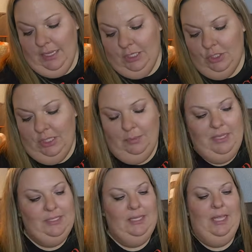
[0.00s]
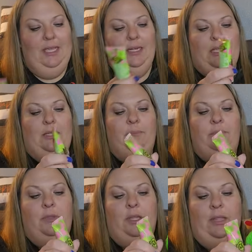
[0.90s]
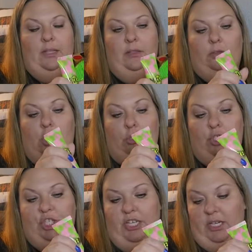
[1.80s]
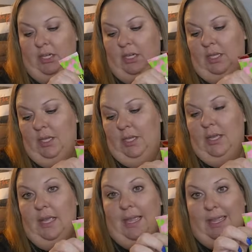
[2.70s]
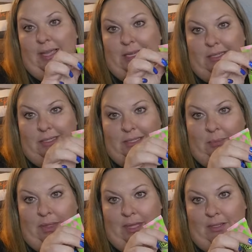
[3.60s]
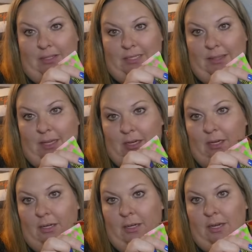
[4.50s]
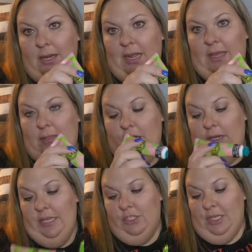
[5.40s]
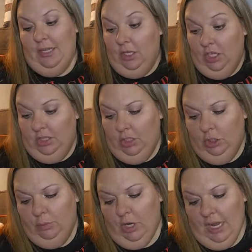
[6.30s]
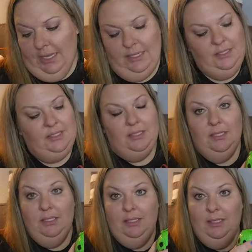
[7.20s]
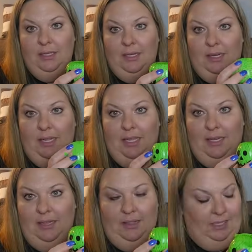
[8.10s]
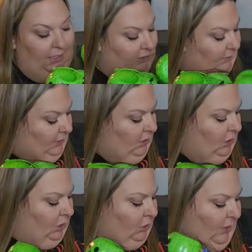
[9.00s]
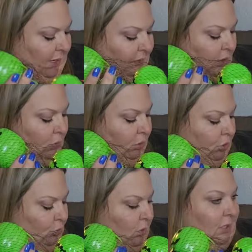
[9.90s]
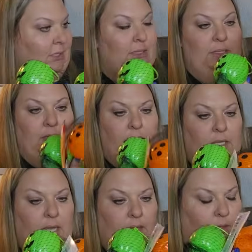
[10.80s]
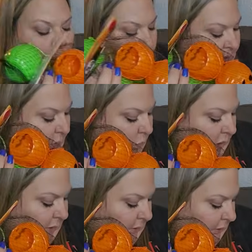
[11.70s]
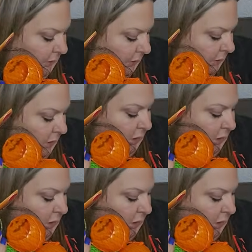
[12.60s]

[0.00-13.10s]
I could do like a piece of candy, like the lotion, and something else in there. And they're each like a good little prize in these. So I have the orange ones and the green ones